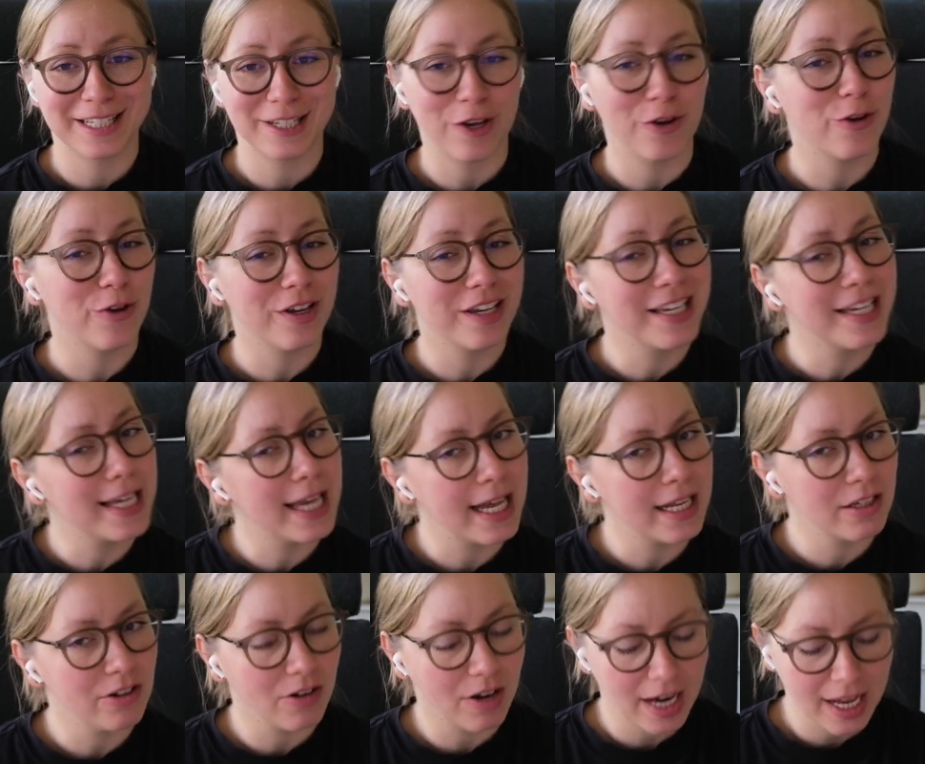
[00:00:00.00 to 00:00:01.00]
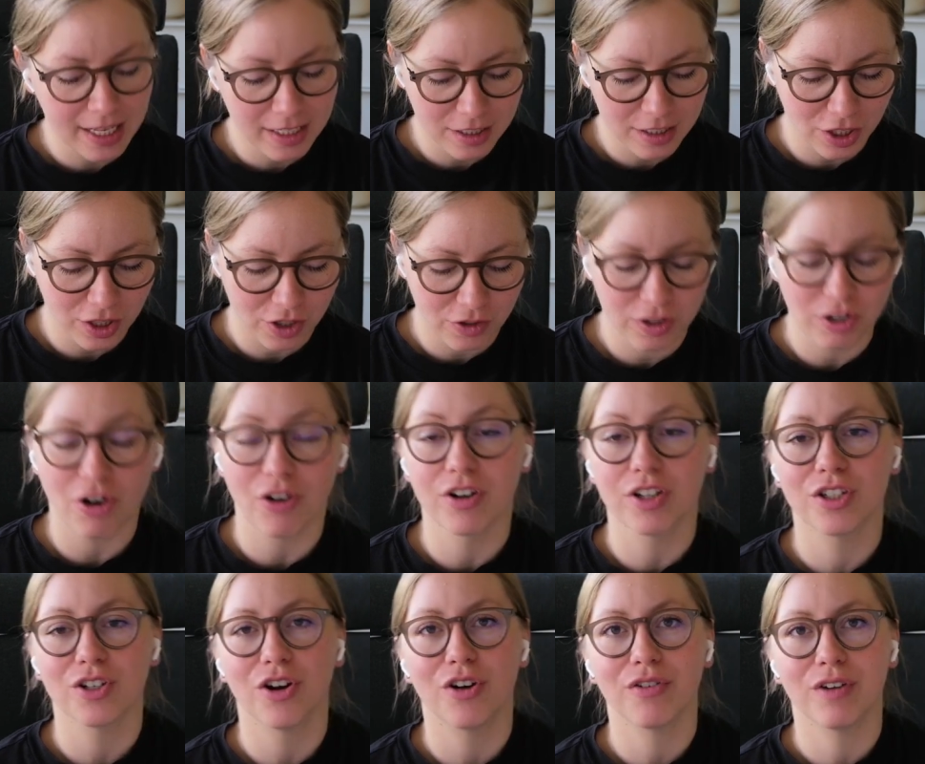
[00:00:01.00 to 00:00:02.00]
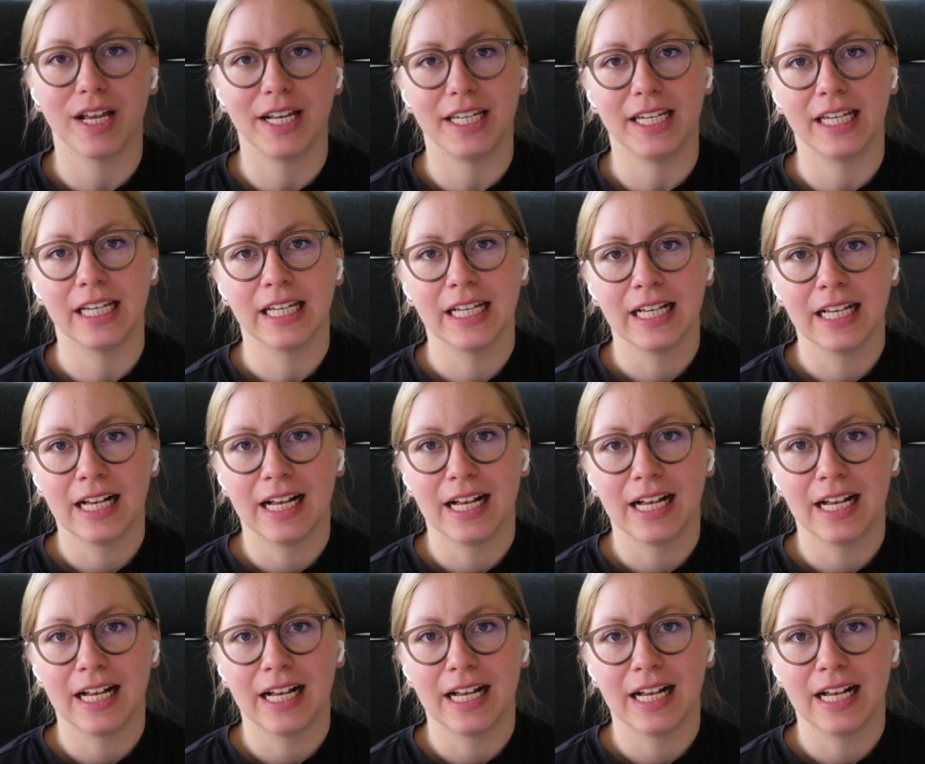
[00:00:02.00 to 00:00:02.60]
to get your hands on those yarns already.